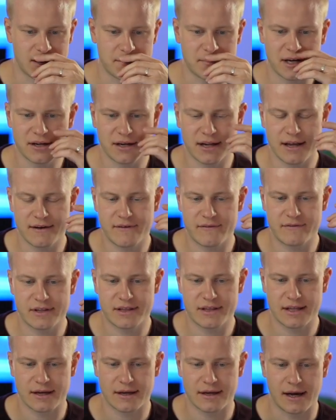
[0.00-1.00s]
I'm not going to give
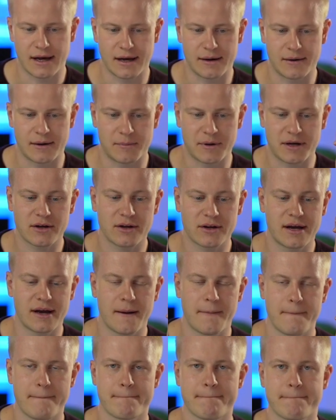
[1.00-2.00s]
everything, uh, I'm not going
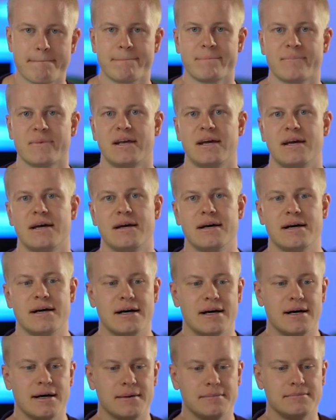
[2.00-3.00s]
to,
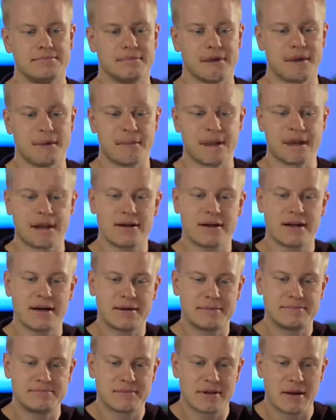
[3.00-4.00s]
um, I'm not going
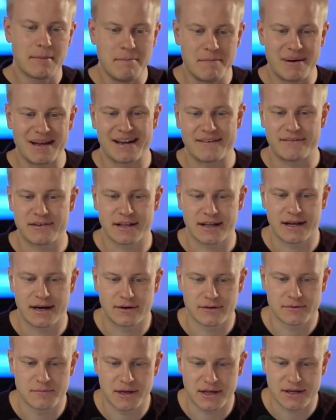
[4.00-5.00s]
to build everything
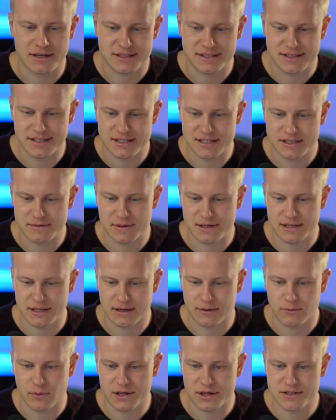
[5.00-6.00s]
out because this is basically
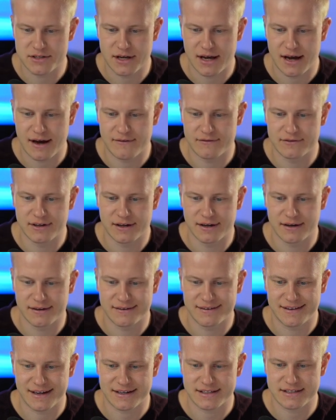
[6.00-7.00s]
like once you have the
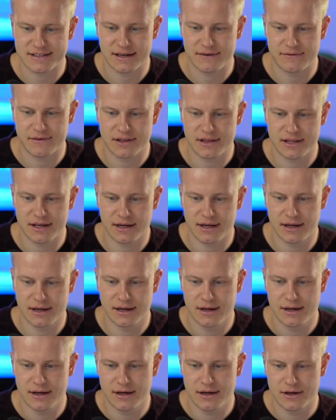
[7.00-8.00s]
text and everything,
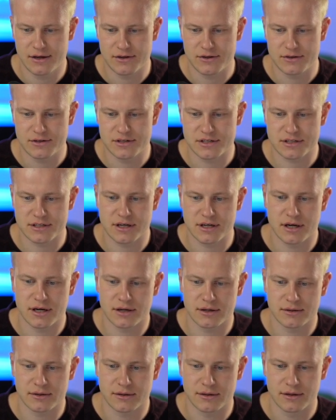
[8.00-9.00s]
you just
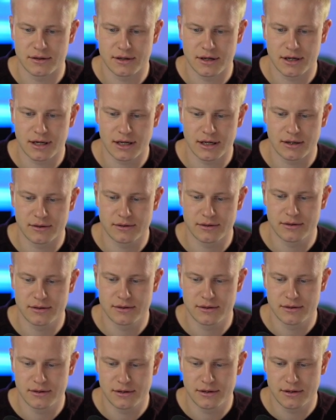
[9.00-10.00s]
go clone
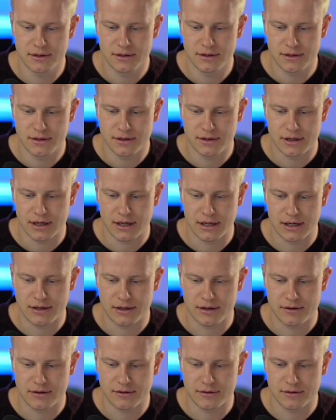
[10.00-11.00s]
and
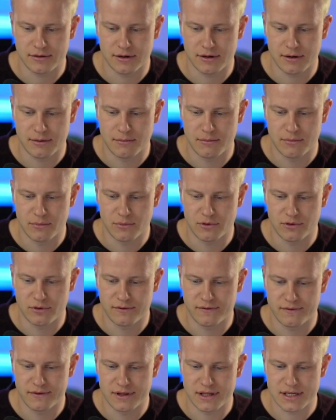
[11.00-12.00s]
you
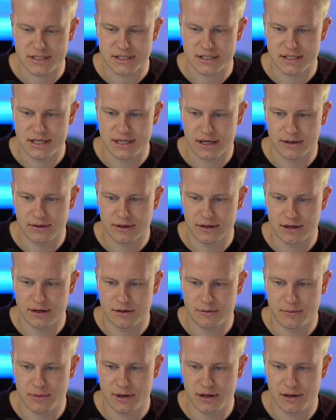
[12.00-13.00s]
move this down a
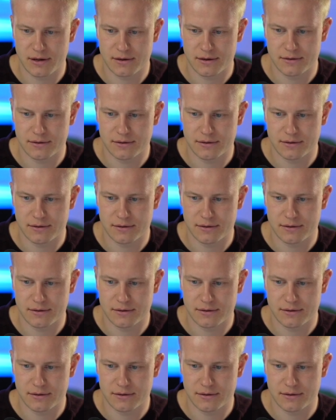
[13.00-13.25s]
little bit